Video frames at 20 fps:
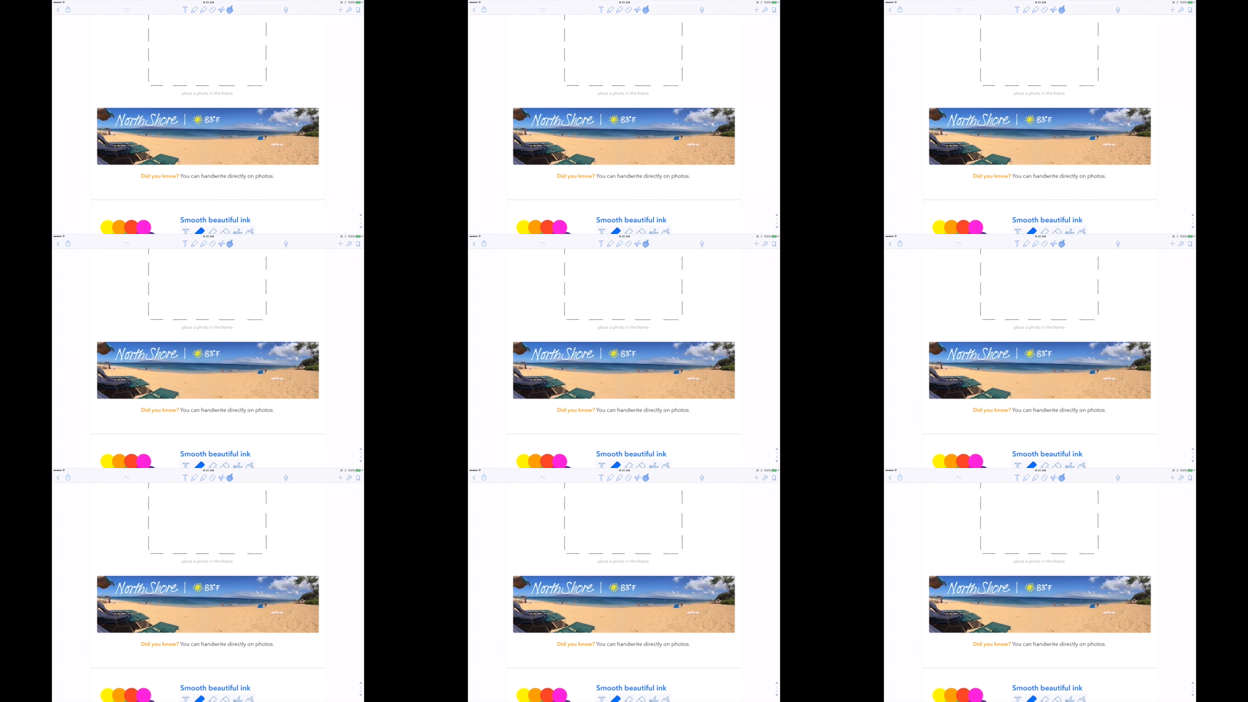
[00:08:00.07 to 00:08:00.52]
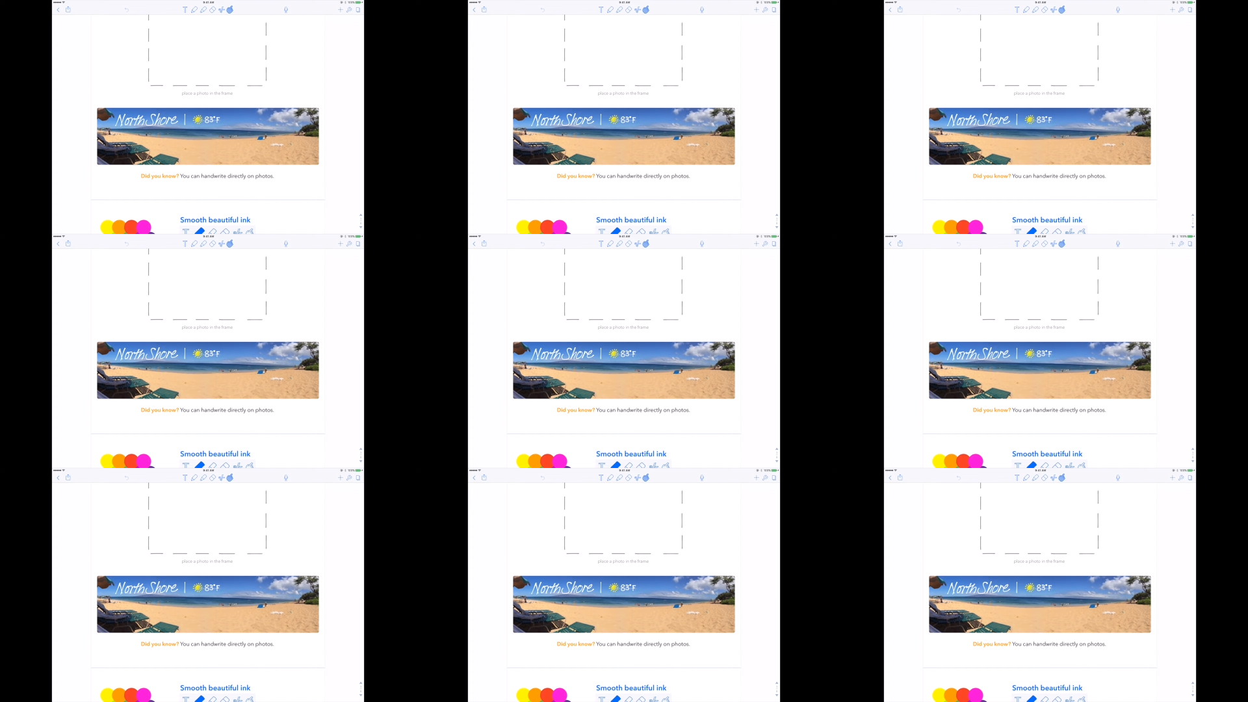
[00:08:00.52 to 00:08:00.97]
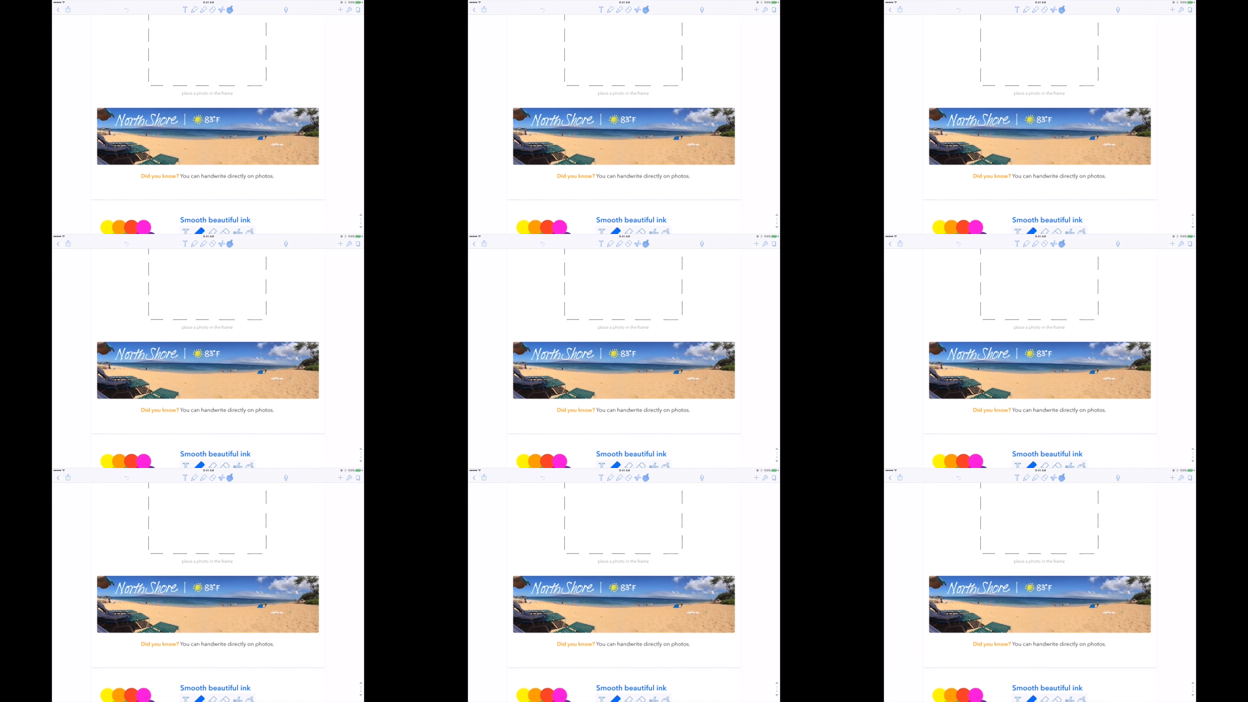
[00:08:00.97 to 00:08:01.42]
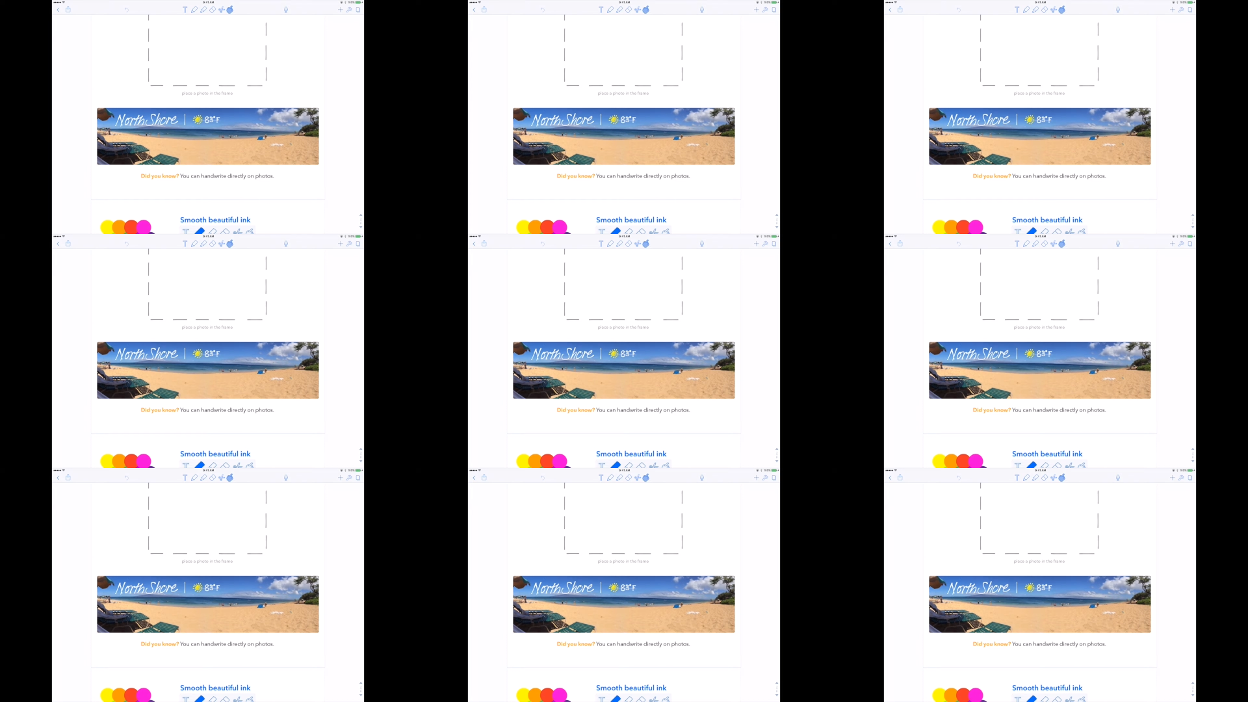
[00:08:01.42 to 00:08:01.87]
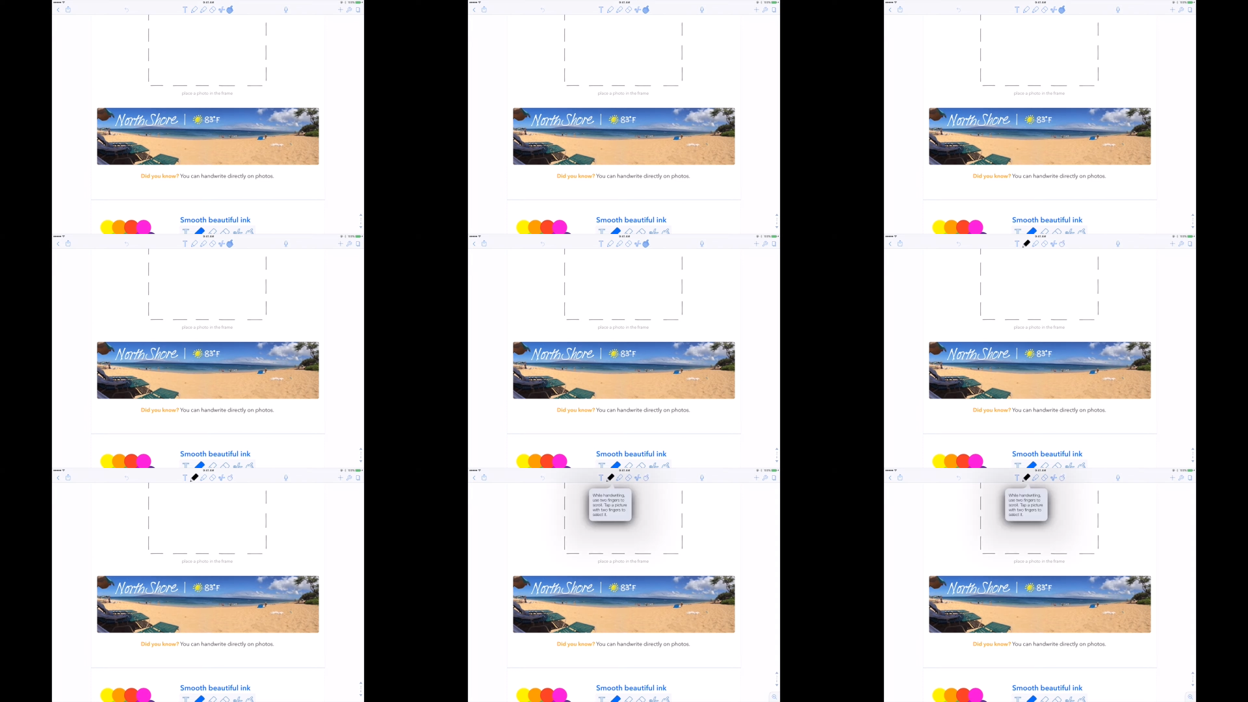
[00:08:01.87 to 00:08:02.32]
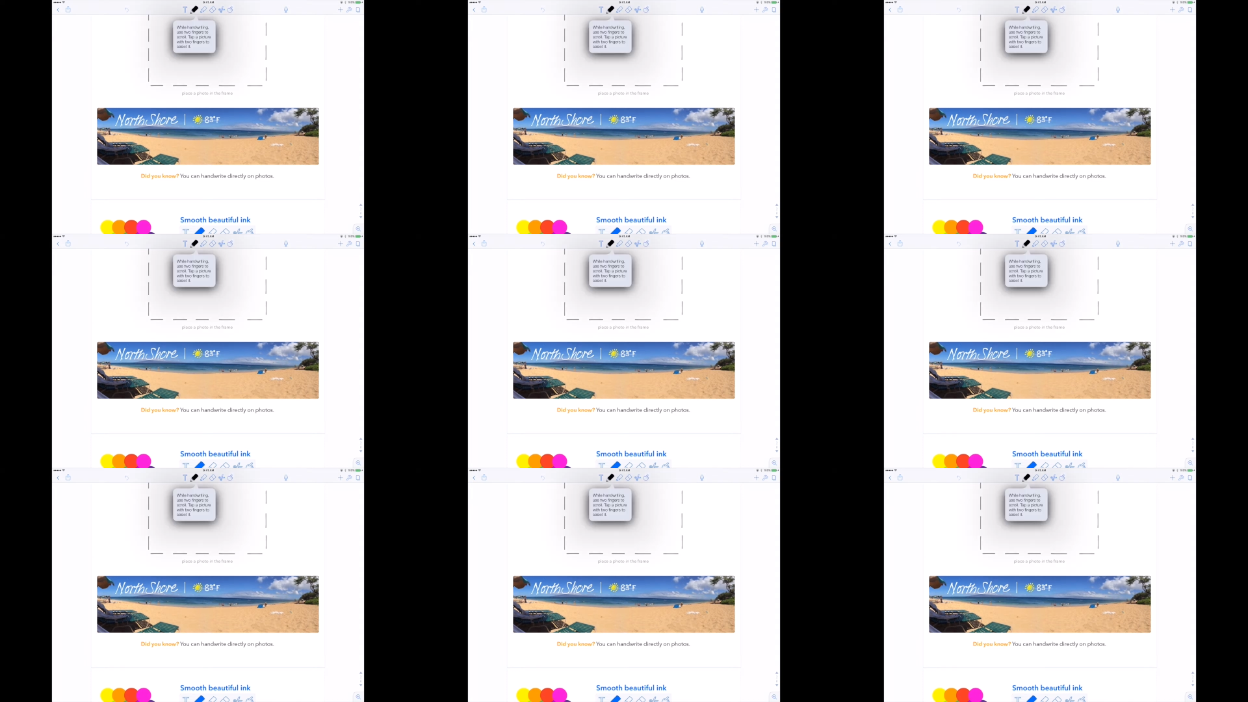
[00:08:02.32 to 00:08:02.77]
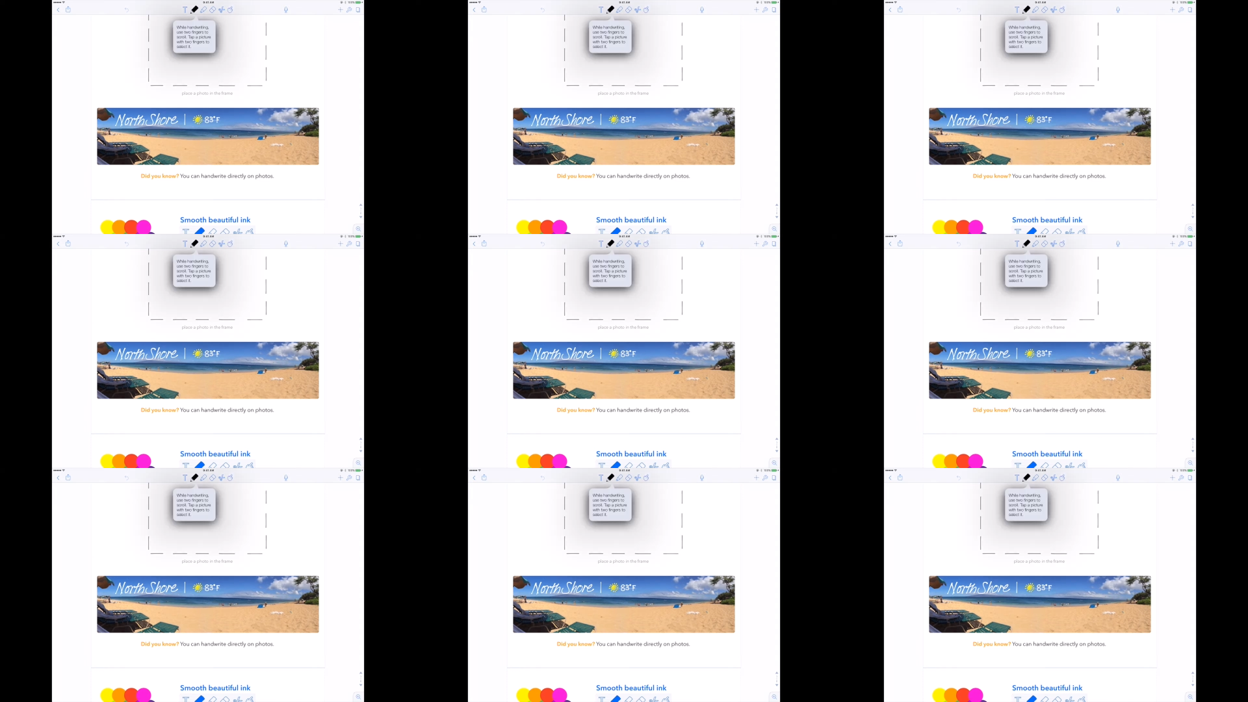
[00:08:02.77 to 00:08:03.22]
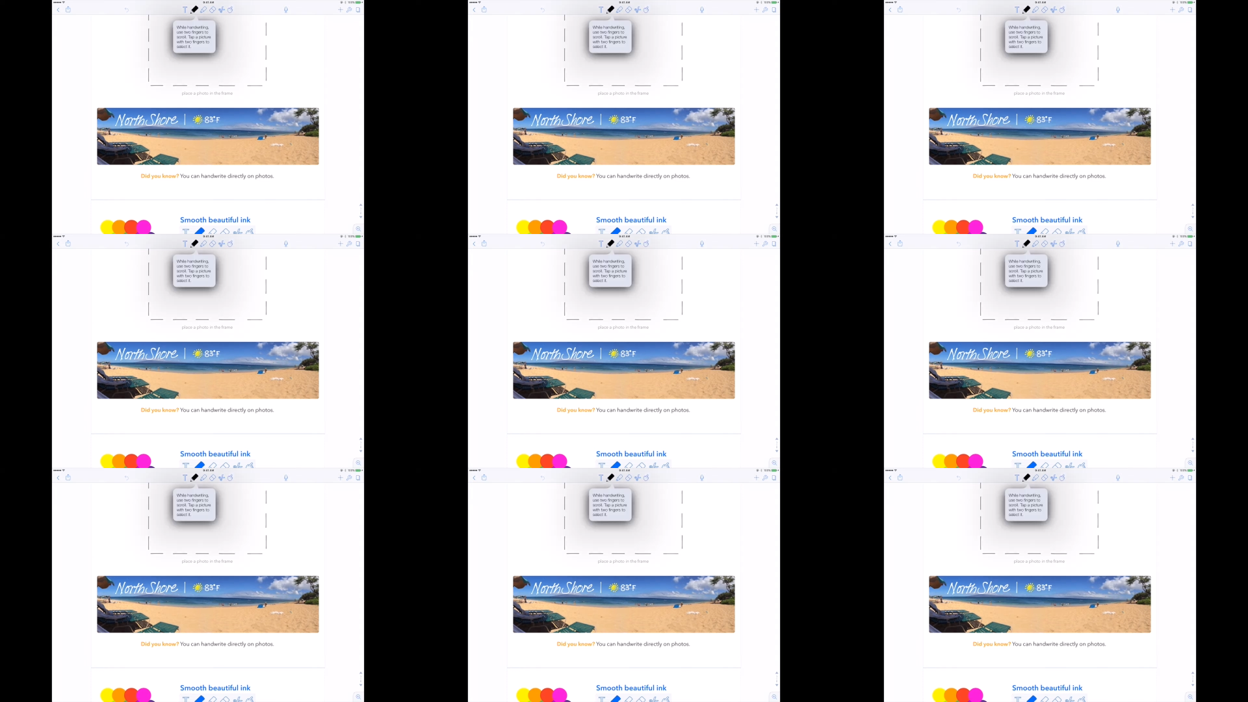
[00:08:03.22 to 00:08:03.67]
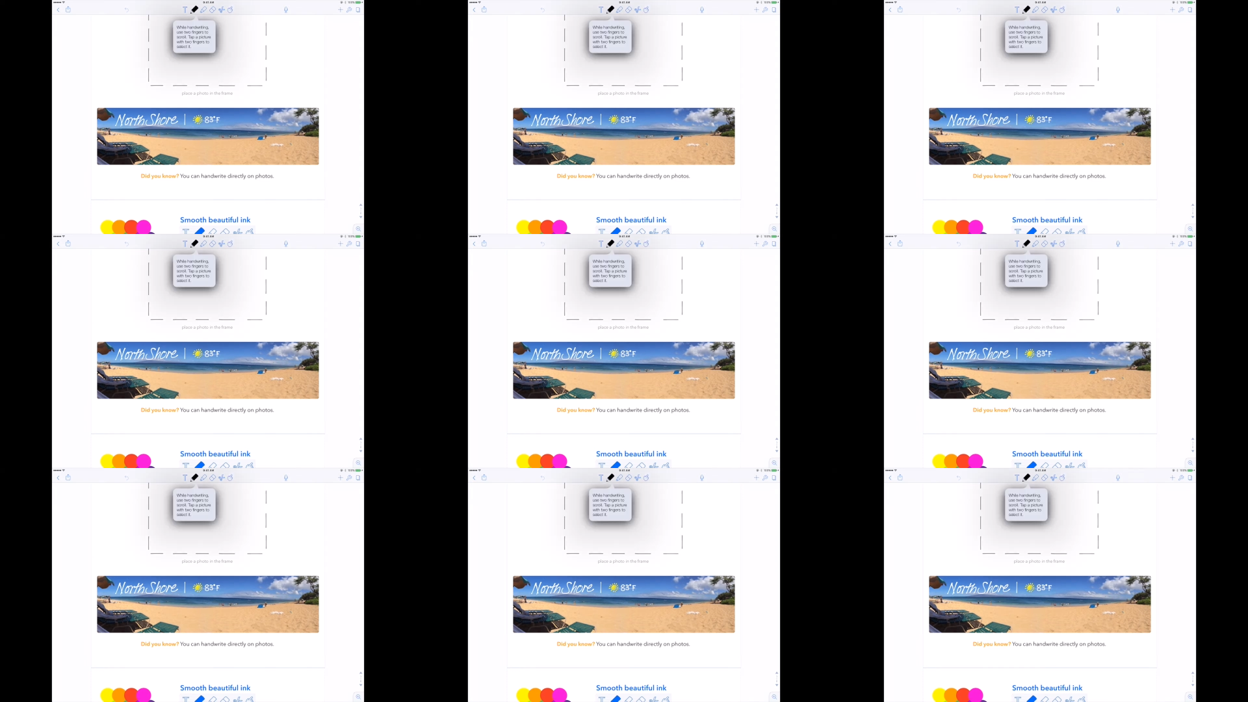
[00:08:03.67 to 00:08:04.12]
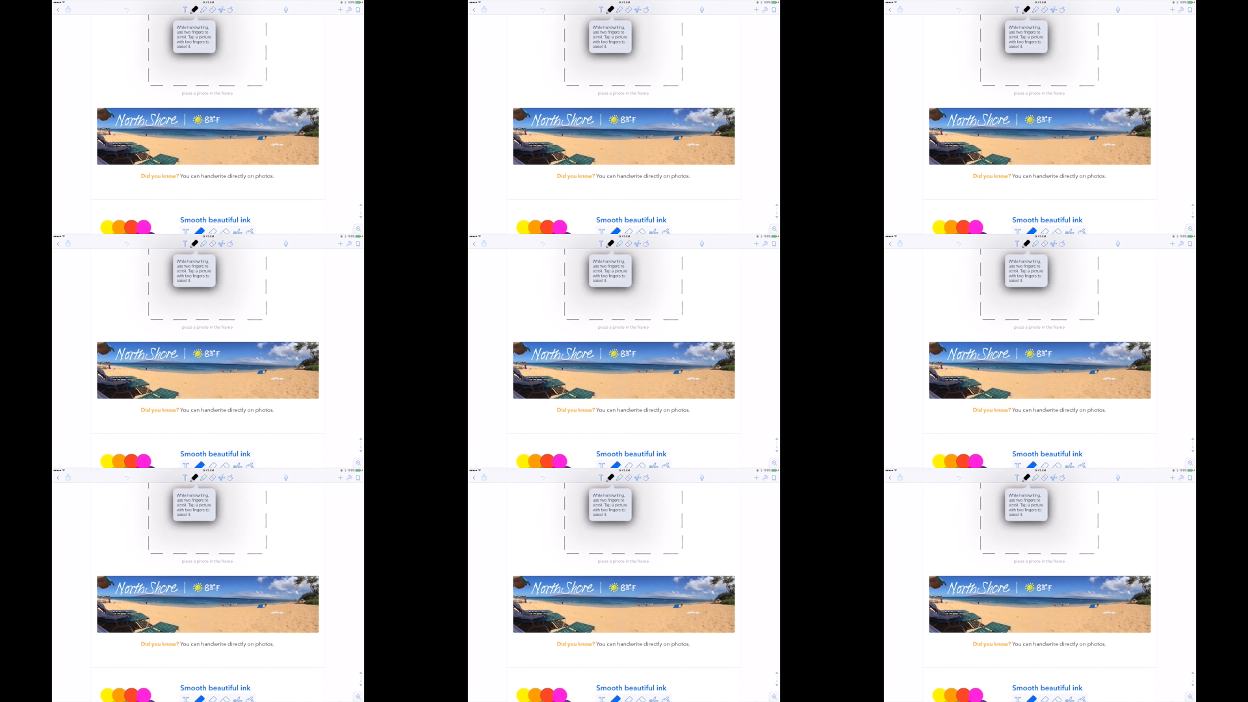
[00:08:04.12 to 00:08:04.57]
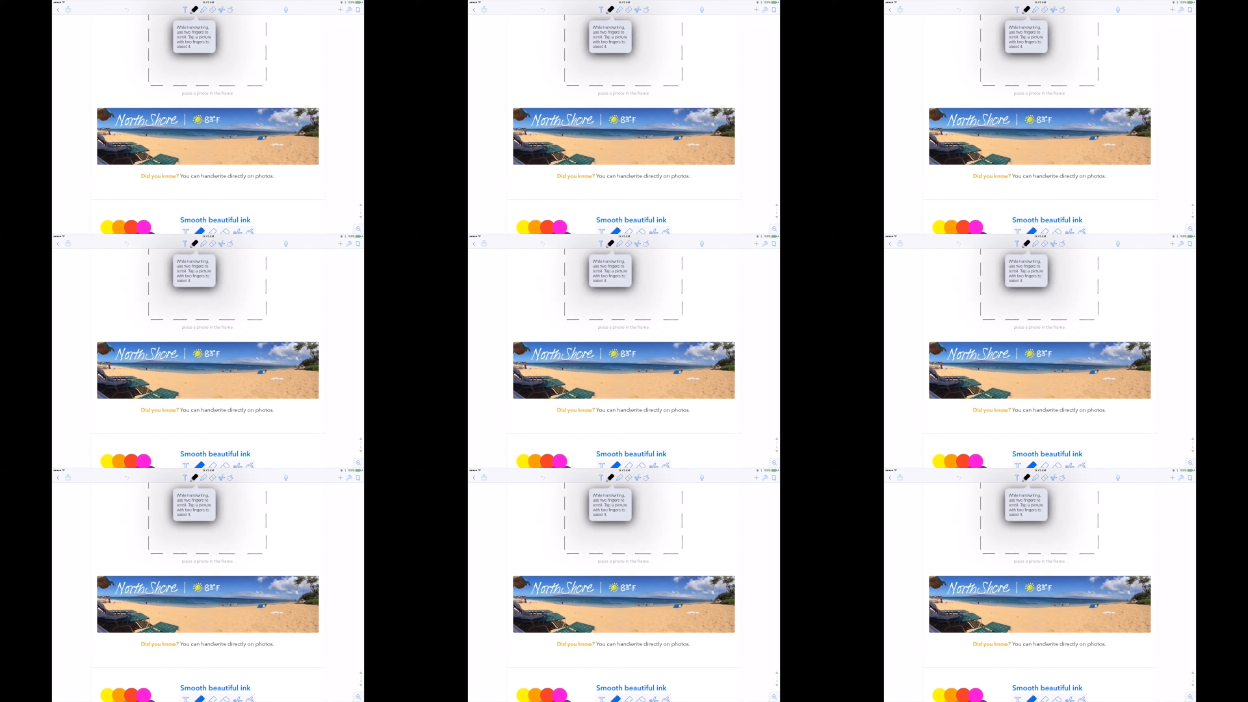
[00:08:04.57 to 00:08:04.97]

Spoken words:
Nobody's mouth can be seen.